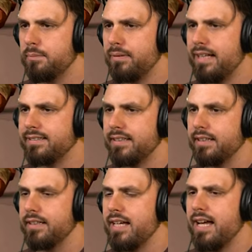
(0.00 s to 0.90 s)
Solid plastic.
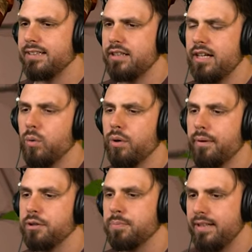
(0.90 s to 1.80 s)
Yes. Okay,
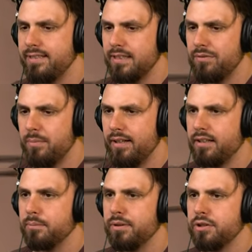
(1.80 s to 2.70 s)
workbench. Please let me make
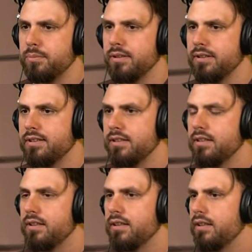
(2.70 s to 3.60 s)
like, a bunch of buckets.
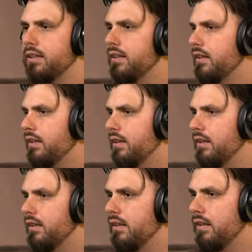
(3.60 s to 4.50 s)

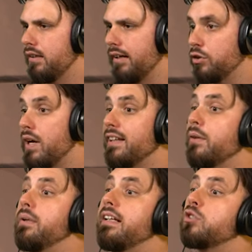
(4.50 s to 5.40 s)
Alright,
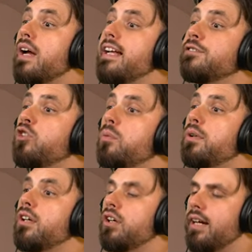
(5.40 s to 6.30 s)
we need a
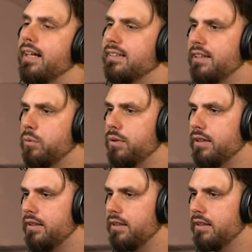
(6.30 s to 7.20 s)
transformer. Okay, that's the thing we
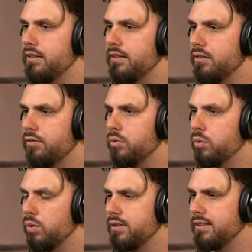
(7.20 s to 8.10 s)
need, of
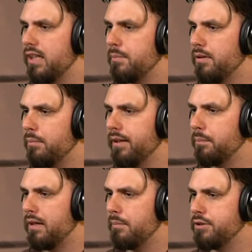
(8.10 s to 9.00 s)
course. Light bulb,
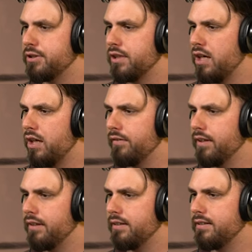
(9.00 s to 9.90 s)
metal pipe,
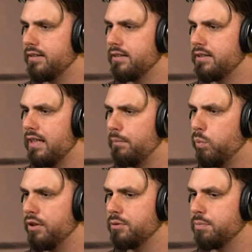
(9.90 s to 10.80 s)
solvent,
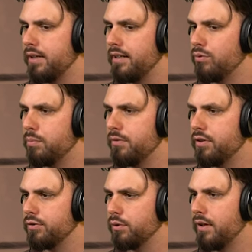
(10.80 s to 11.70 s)
topweed spray. That would be
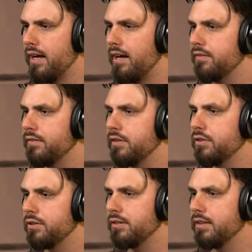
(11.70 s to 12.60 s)
very useful to have
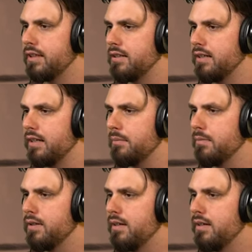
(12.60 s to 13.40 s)
during nighttime.